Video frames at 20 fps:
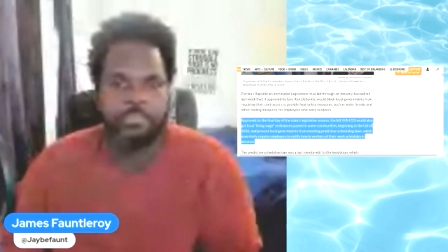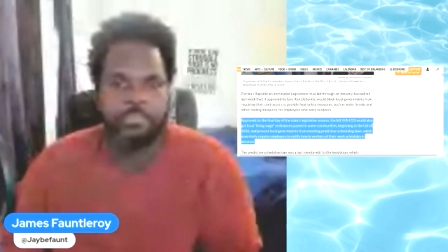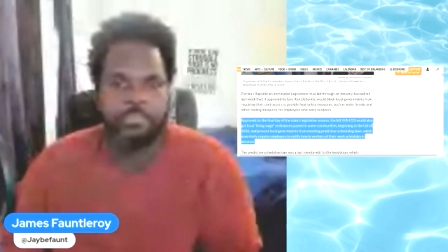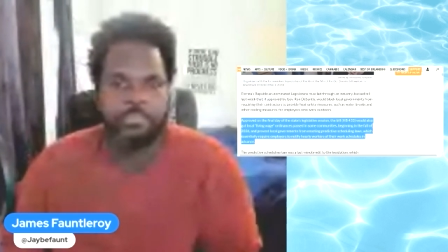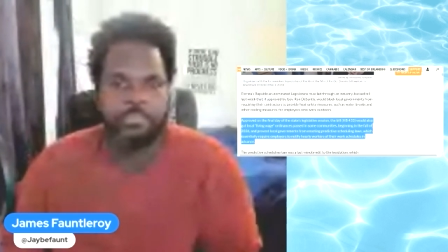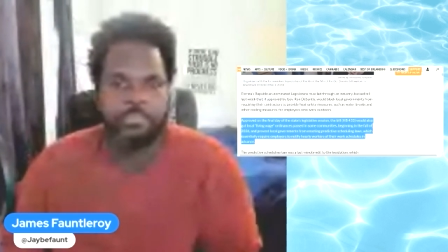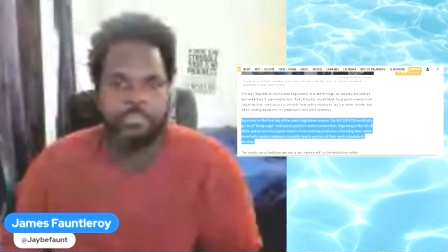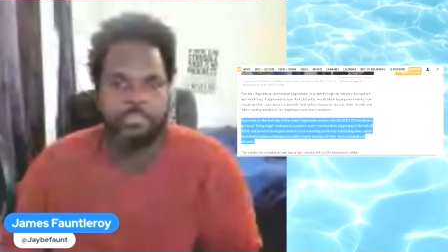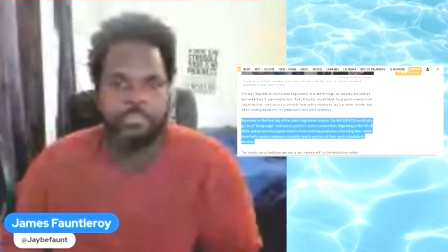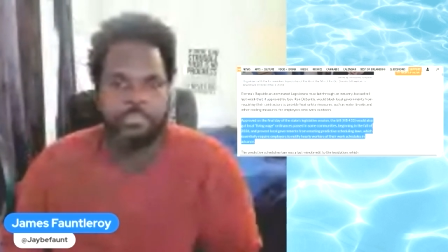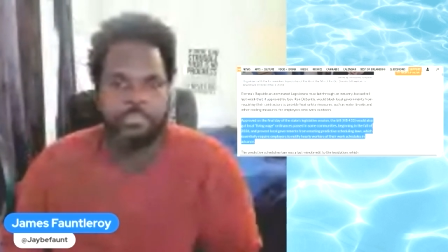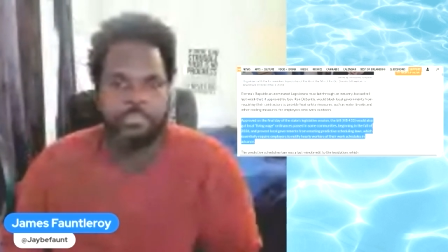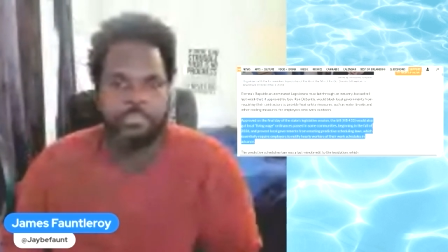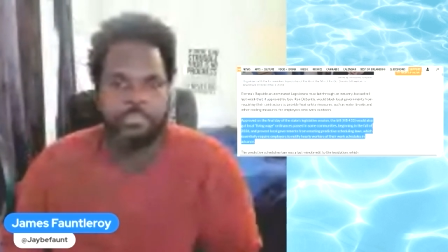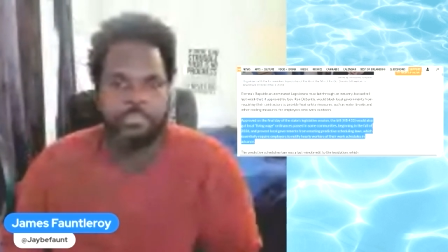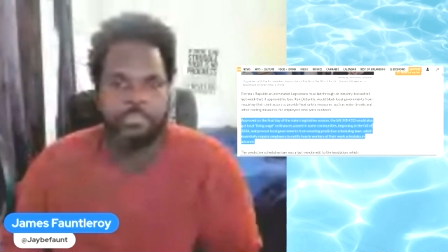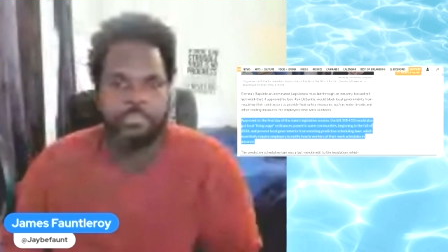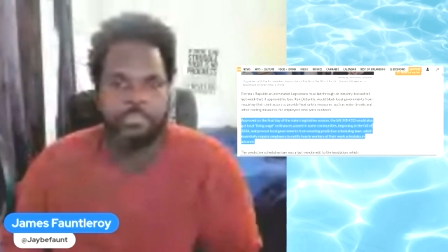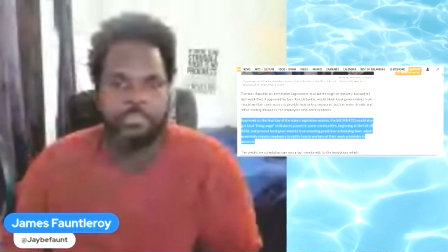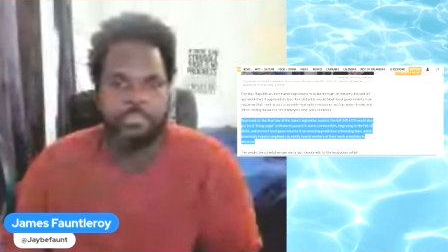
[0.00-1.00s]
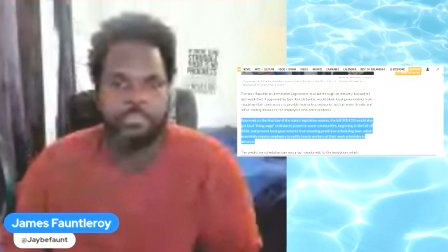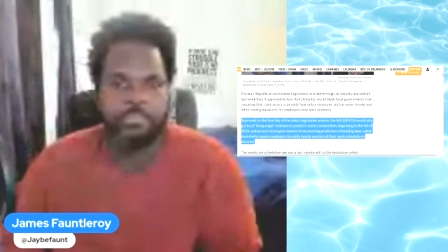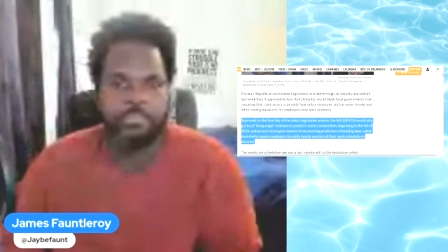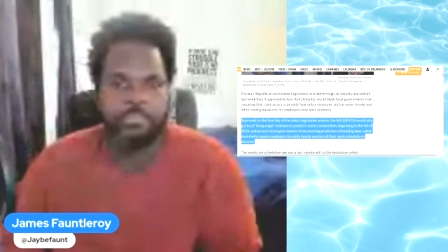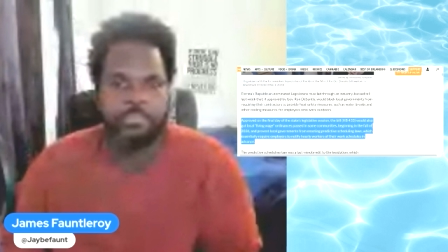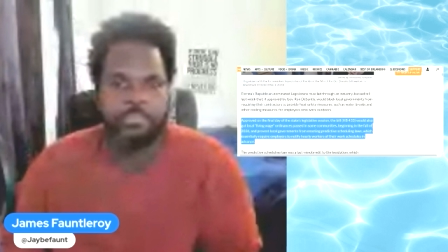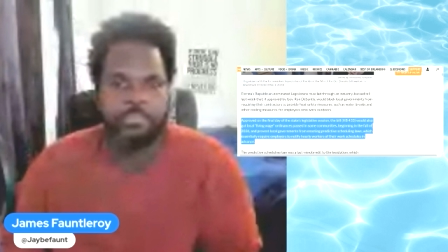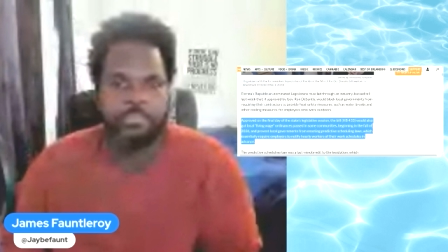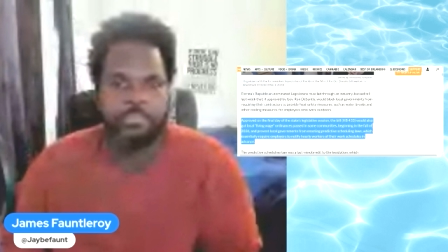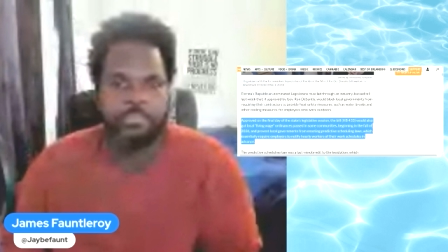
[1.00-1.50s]
This is why I say leave
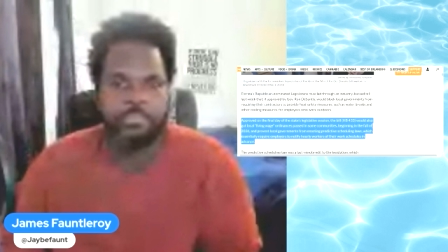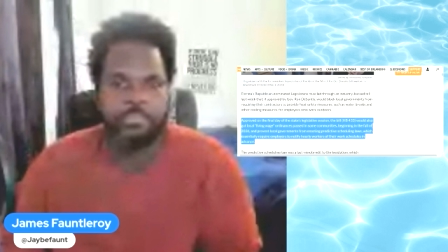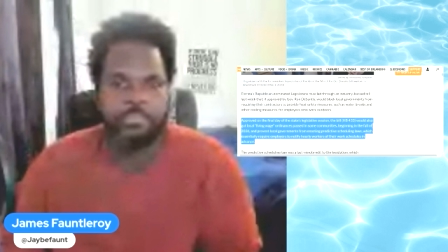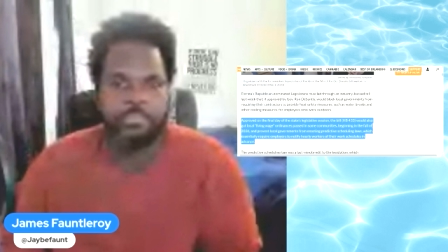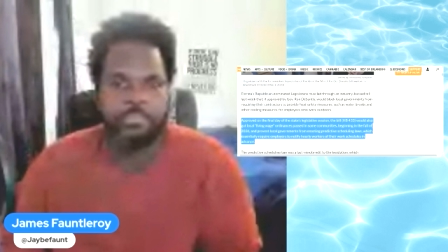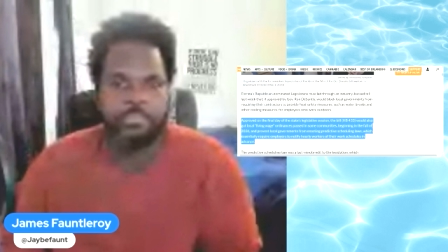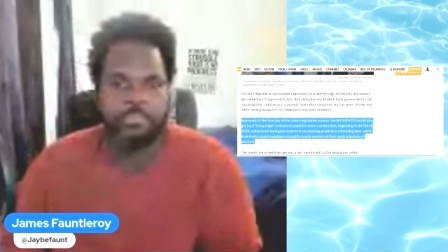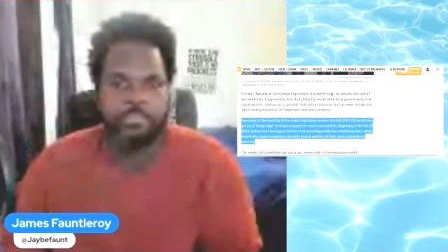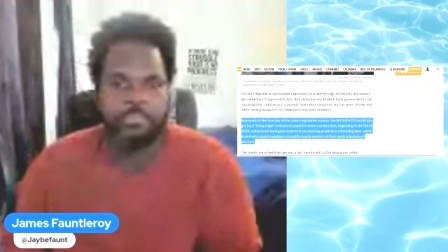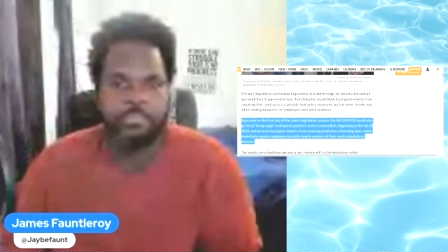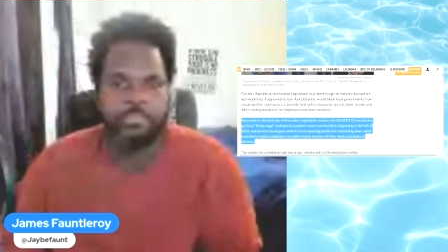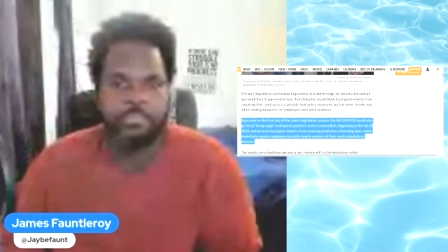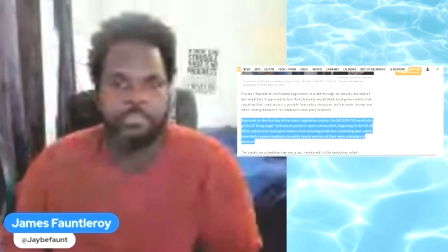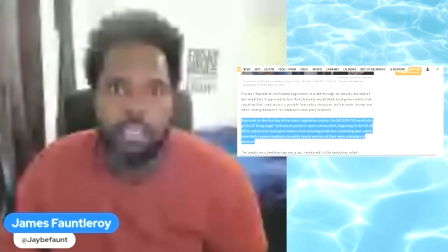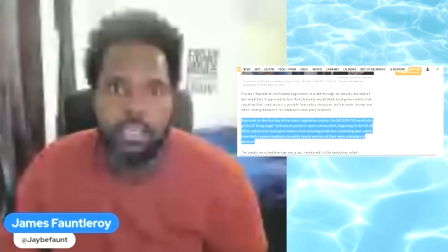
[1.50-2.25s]
both parties.